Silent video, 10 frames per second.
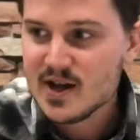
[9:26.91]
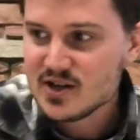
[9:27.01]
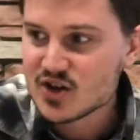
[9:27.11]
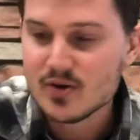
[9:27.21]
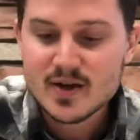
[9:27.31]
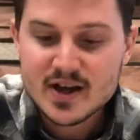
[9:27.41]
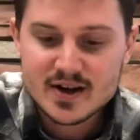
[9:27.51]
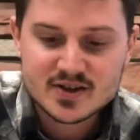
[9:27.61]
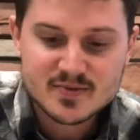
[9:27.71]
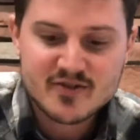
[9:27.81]
So
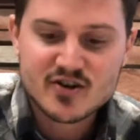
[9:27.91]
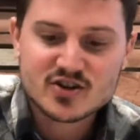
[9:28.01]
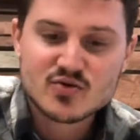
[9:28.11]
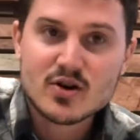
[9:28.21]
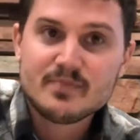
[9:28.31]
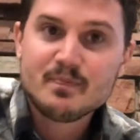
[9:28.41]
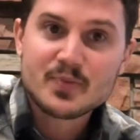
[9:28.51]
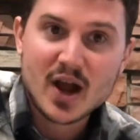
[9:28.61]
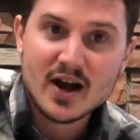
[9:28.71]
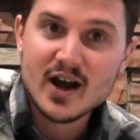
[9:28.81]
here's my first one.
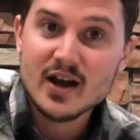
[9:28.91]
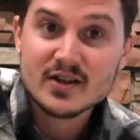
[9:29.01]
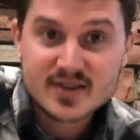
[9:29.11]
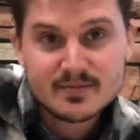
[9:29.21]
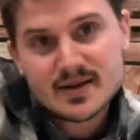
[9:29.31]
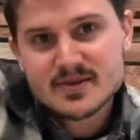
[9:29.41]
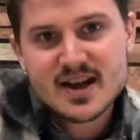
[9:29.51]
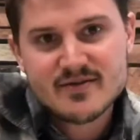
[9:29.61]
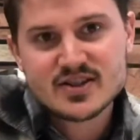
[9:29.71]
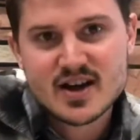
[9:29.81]
Sometimes I
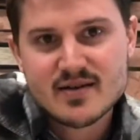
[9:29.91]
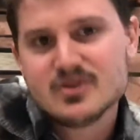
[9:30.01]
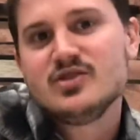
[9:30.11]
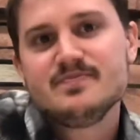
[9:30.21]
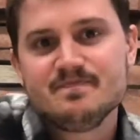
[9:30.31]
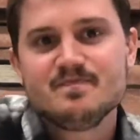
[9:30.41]
have a timer.